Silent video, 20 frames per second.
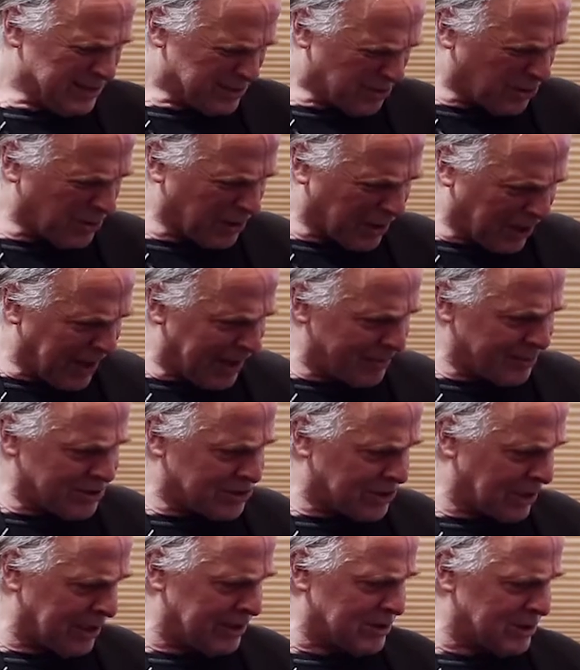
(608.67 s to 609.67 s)
So
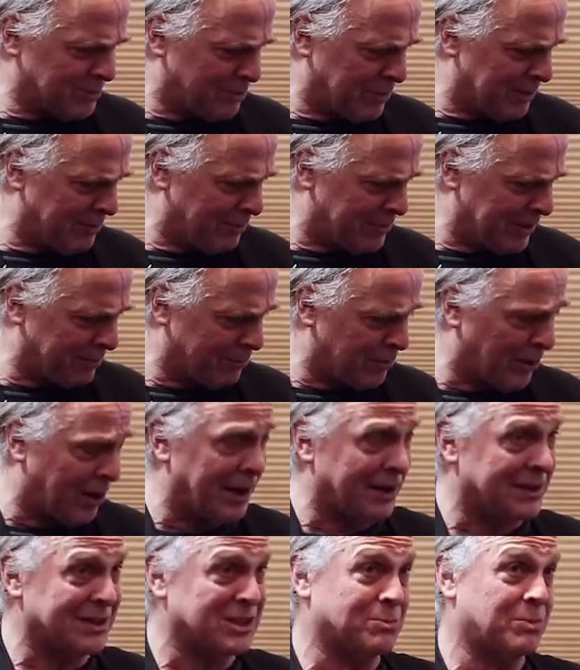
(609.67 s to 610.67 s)
climate change has been a big
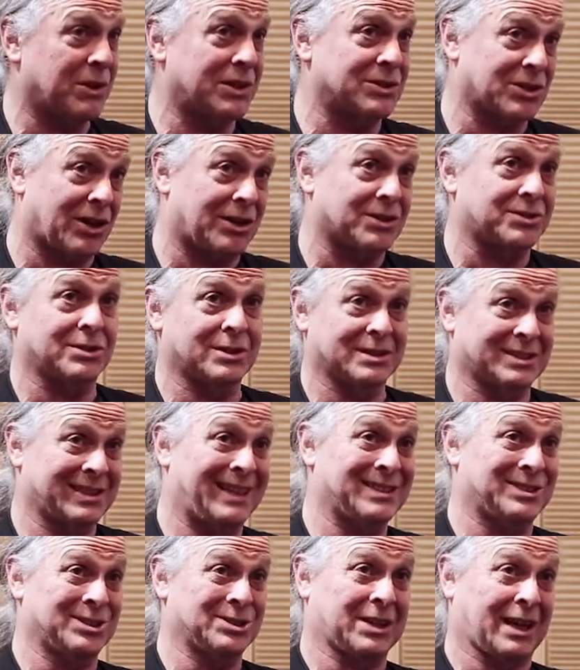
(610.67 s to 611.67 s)
part of this, but it's
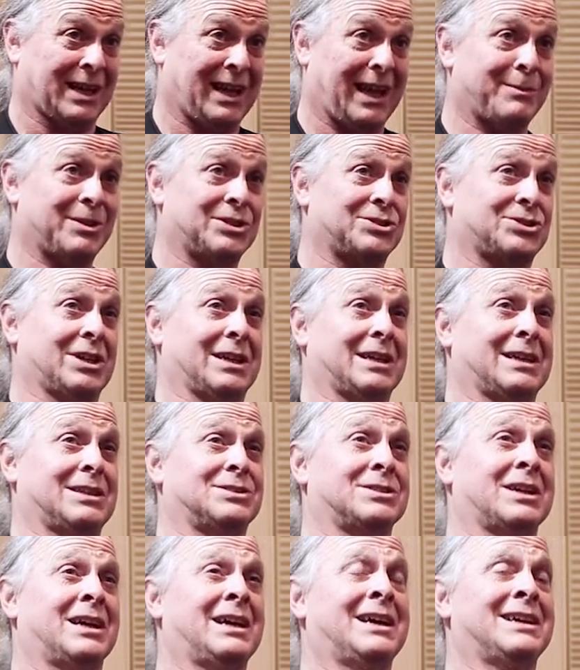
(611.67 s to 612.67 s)
not just climate
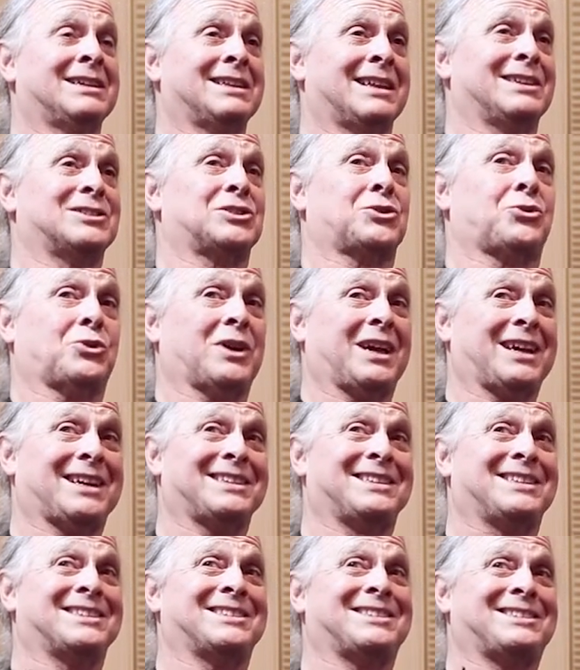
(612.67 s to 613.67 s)
change that has
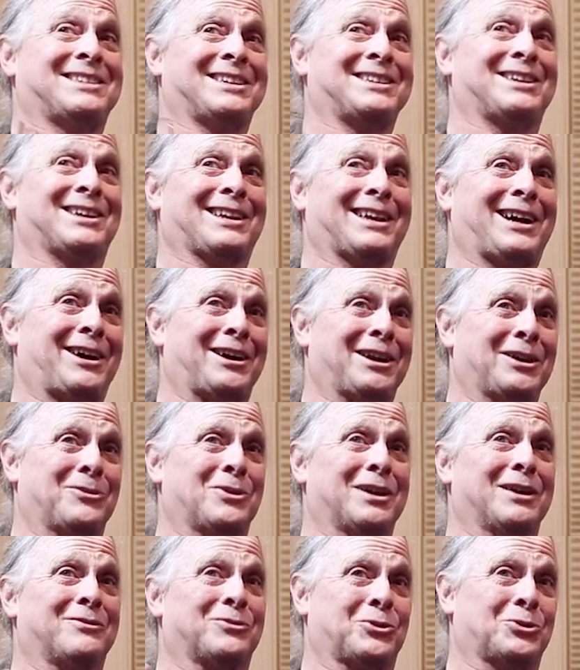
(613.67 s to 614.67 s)
created this
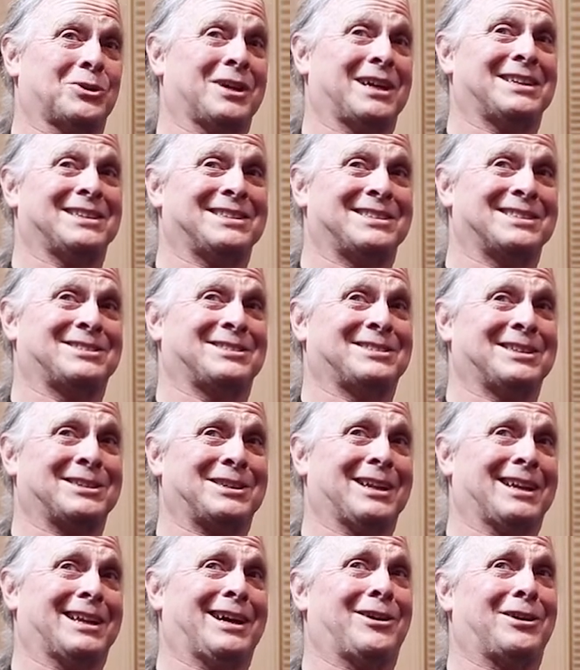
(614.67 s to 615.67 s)
singularity. We have created this
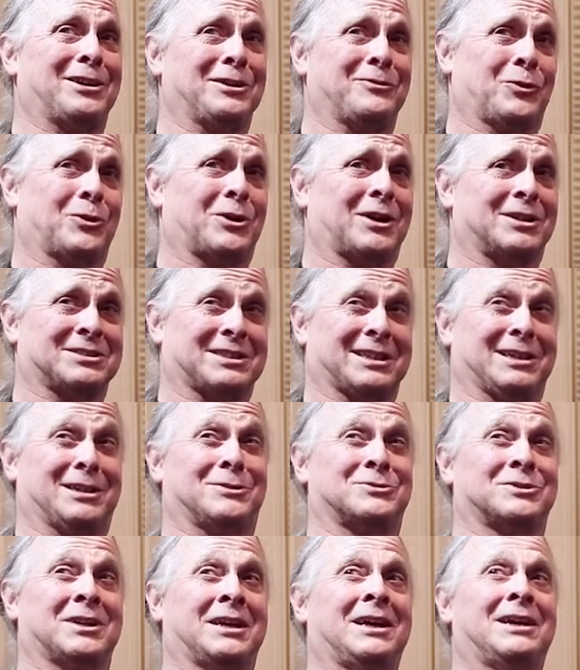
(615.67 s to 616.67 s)
singularity for
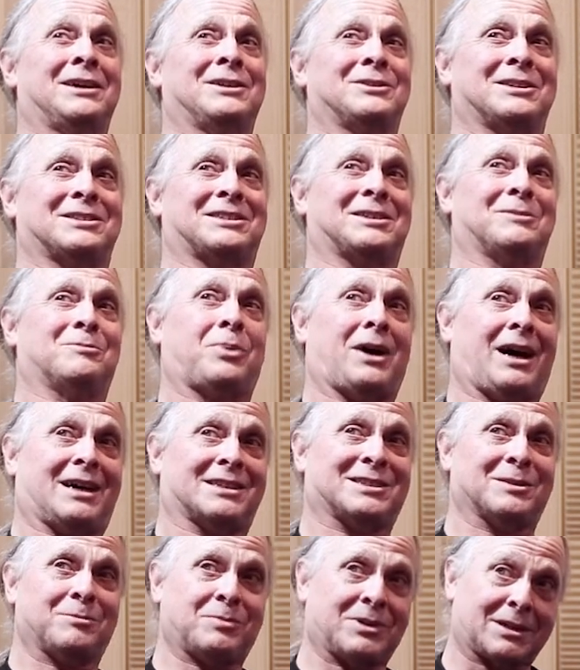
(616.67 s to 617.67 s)
ourselves, this
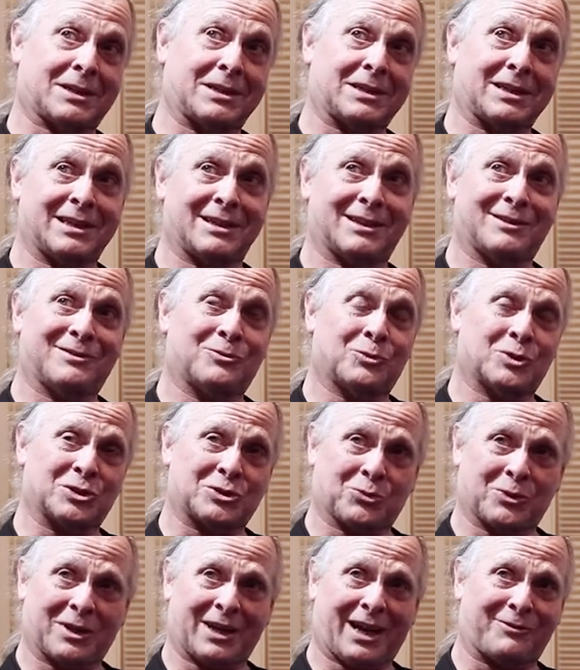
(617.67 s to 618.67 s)
impossibility
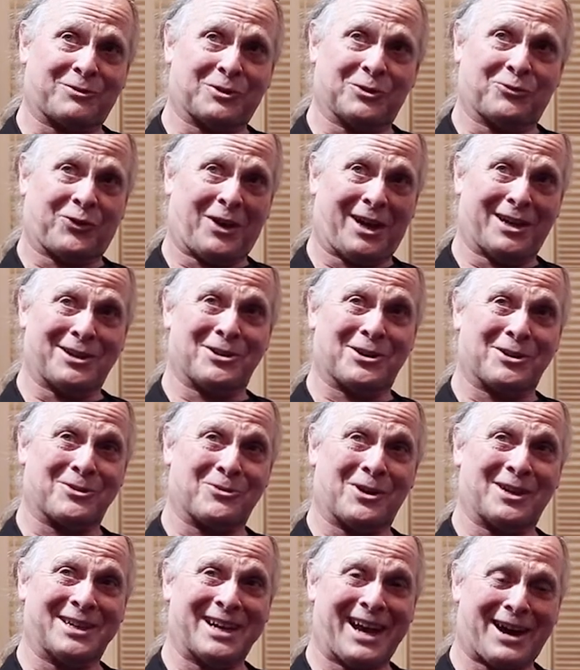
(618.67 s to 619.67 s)
which we have to find
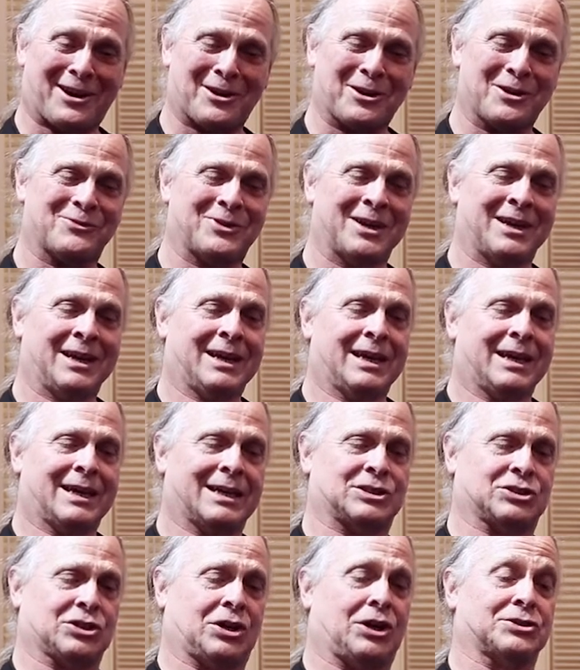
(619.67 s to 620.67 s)
our way out of.
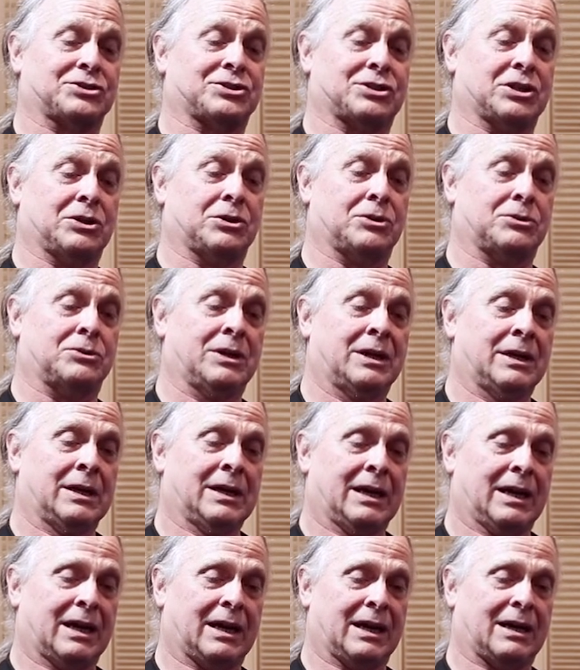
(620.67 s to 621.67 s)
It's also
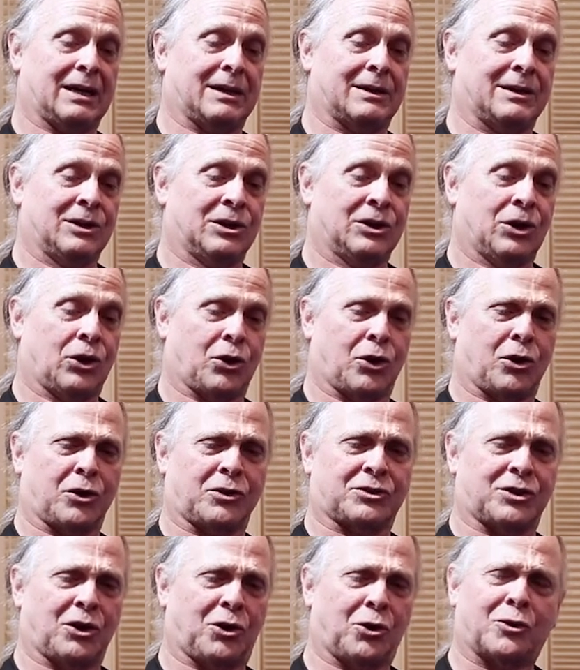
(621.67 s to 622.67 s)

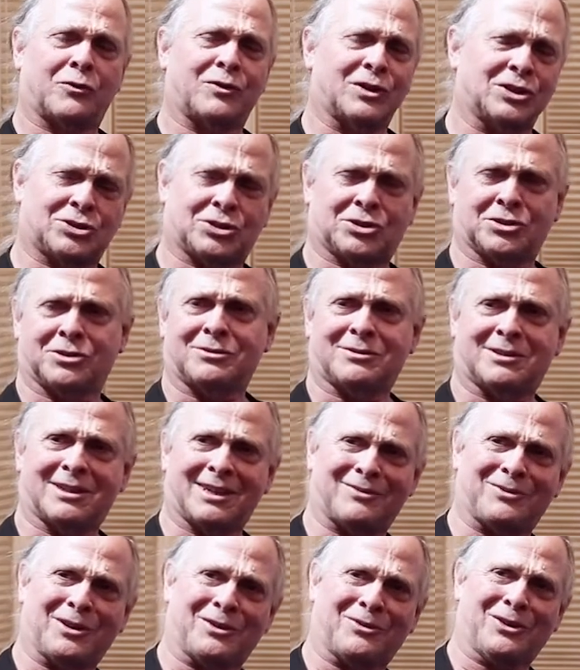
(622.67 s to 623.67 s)
Earth
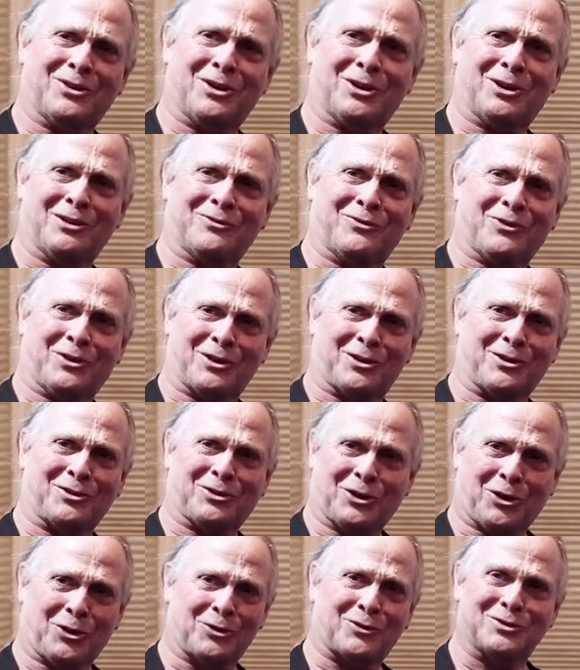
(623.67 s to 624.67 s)
Overshoot. Have you ever heard of
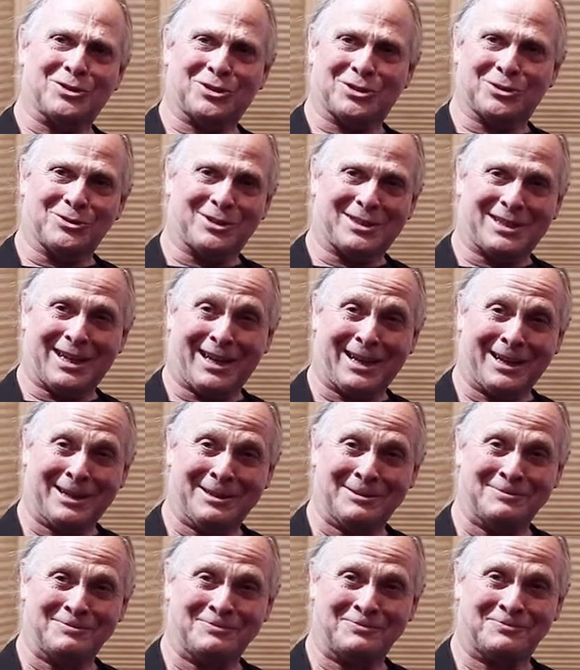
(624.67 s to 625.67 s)
Earth Overshoot Day?